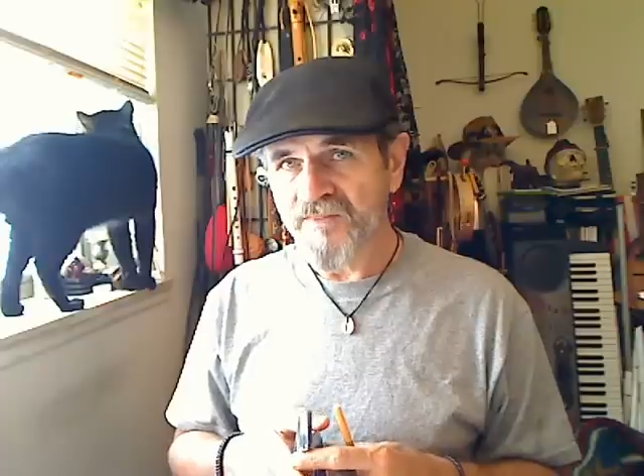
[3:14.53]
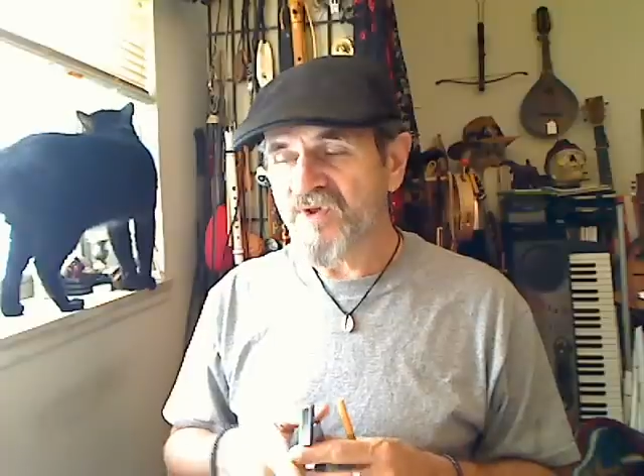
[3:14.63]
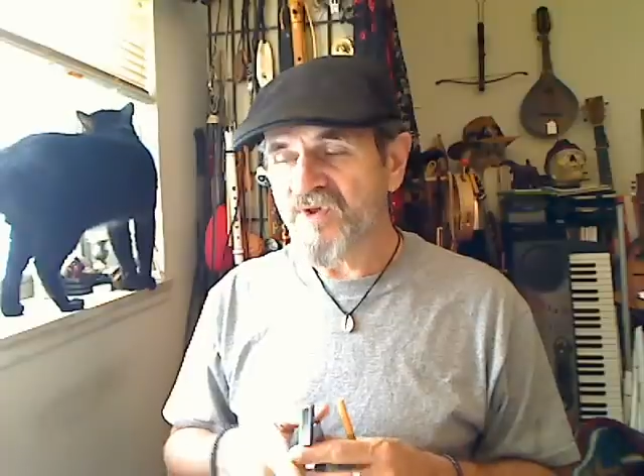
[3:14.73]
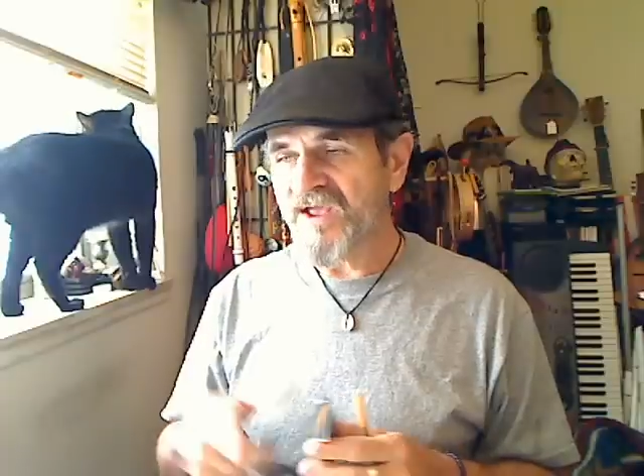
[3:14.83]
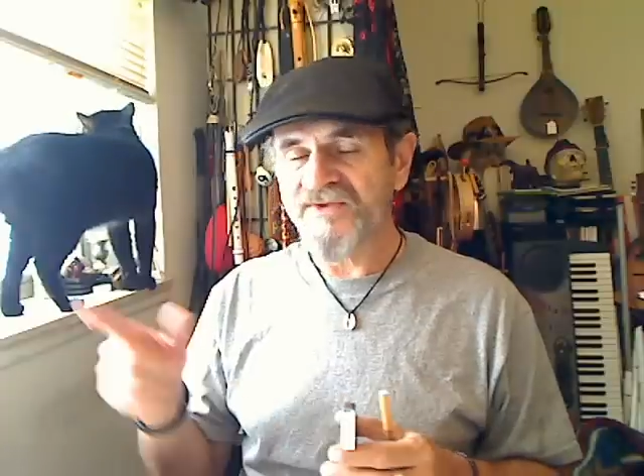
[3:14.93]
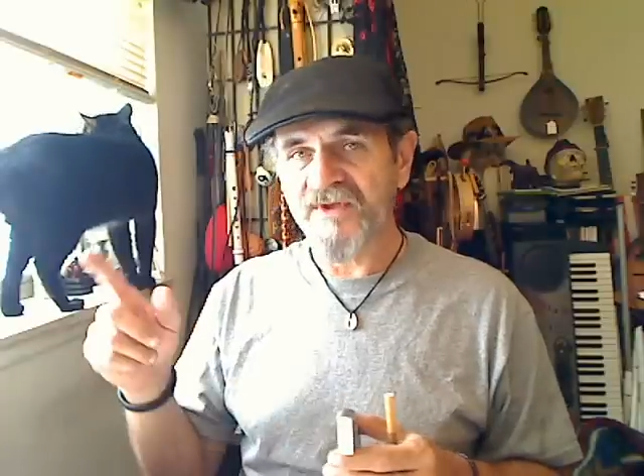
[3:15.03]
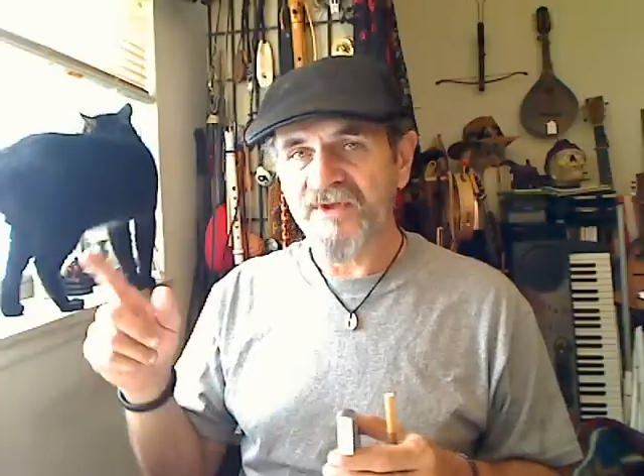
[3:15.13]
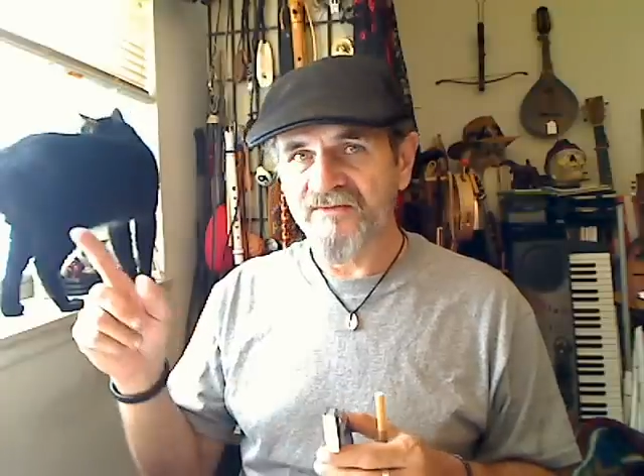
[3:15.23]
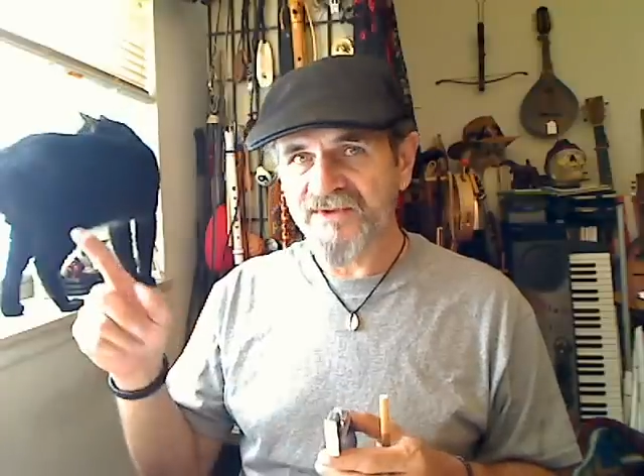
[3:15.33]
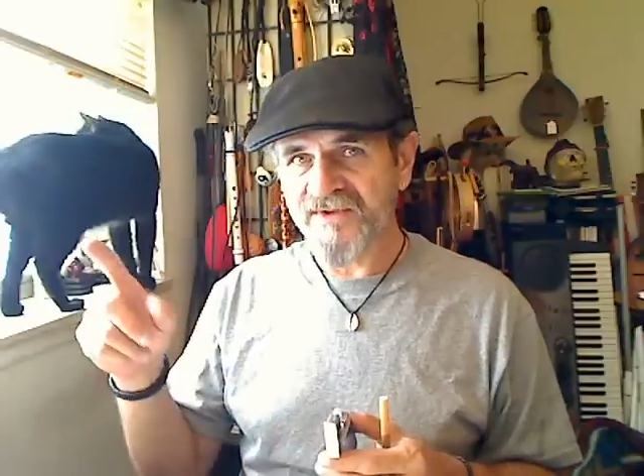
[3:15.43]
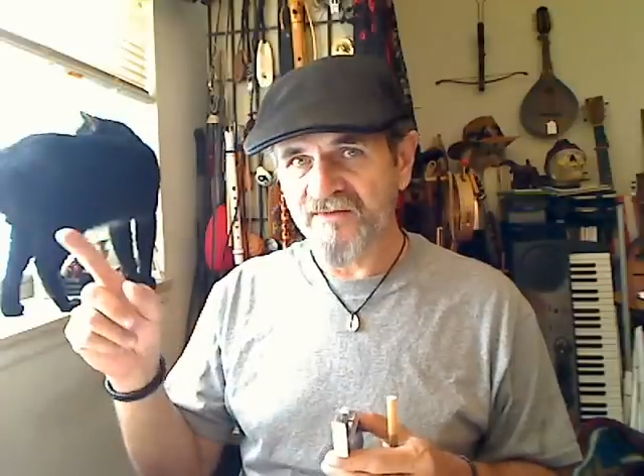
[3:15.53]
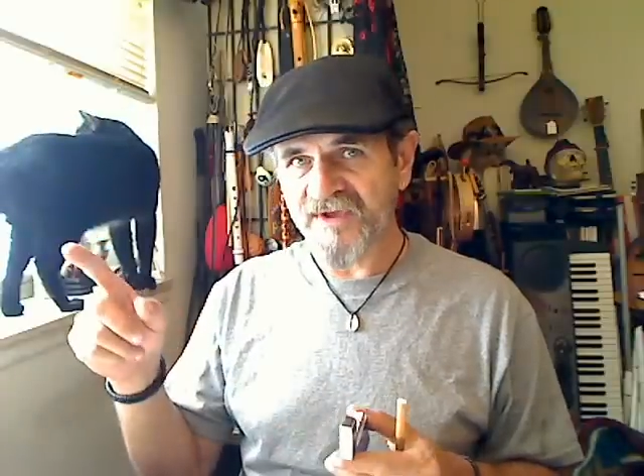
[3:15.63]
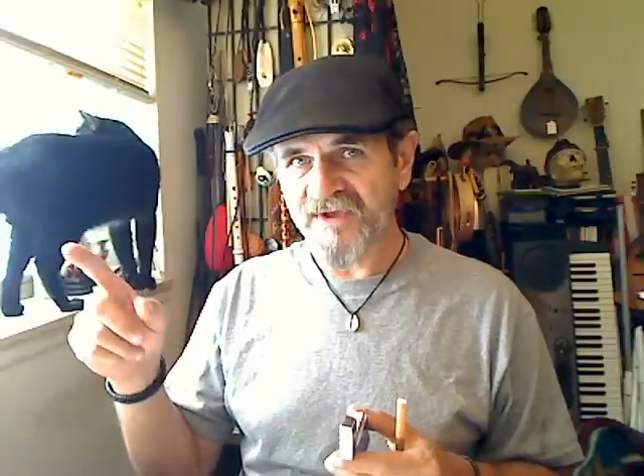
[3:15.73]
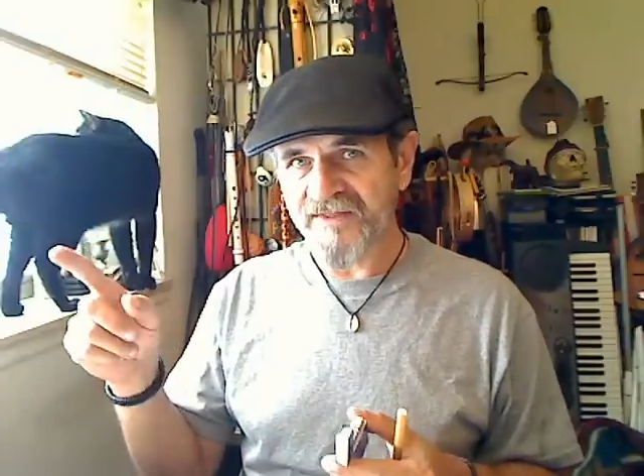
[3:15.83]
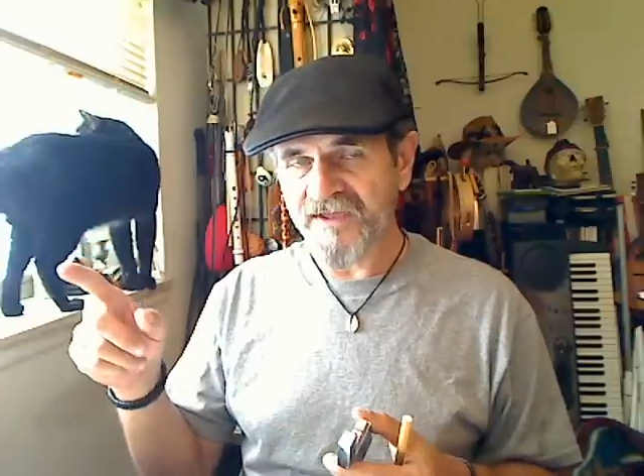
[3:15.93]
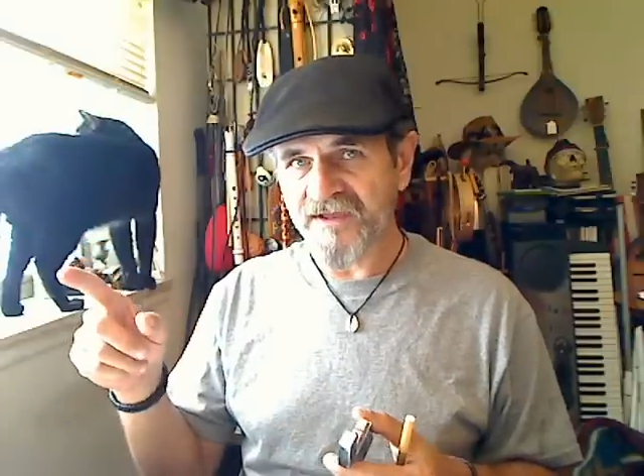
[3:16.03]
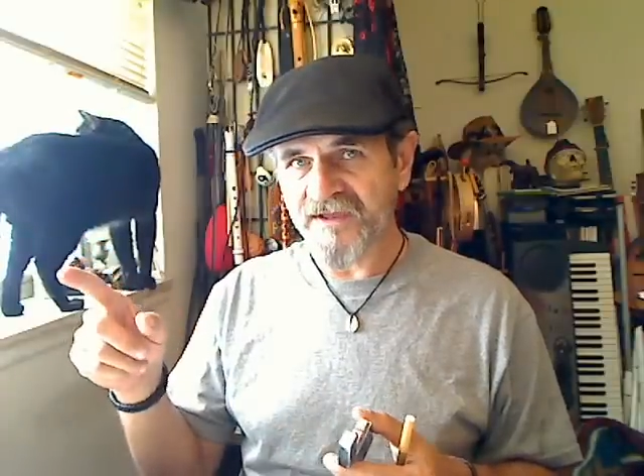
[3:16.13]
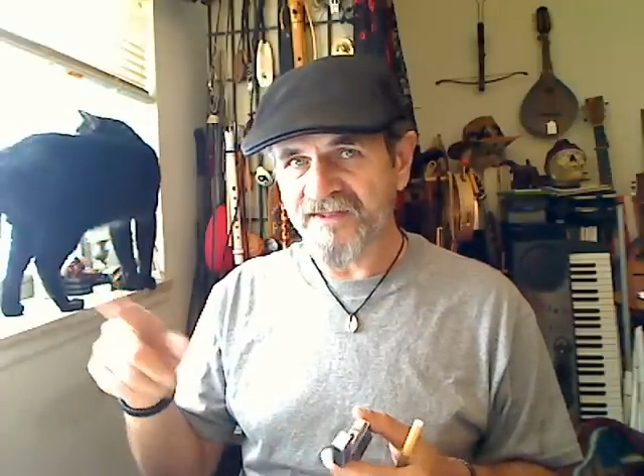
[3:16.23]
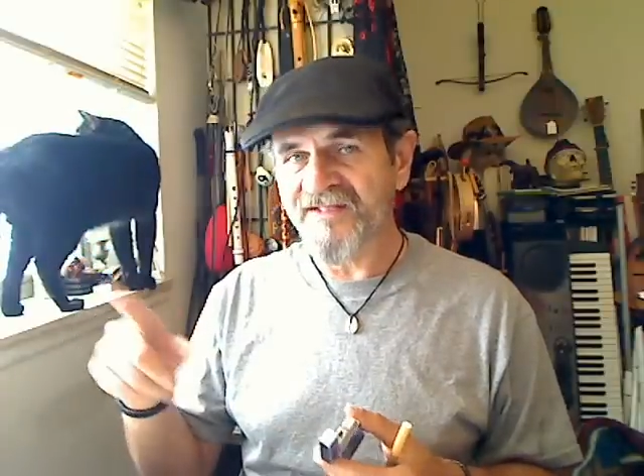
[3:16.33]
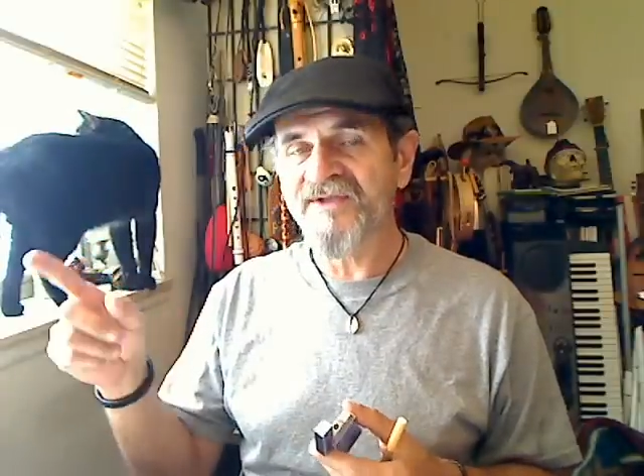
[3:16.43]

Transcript: You can't send me the